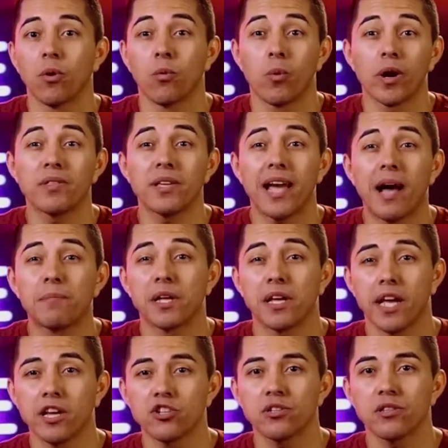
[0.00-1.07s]
where the
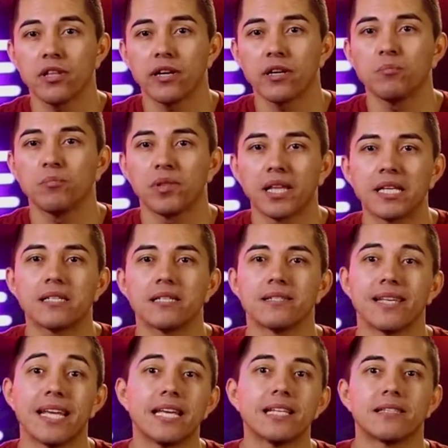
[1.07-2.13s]
application layer places
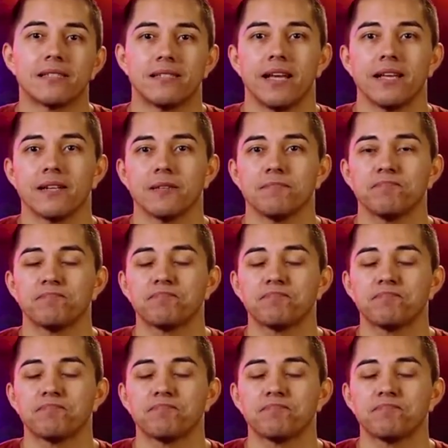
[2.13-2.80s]
its data.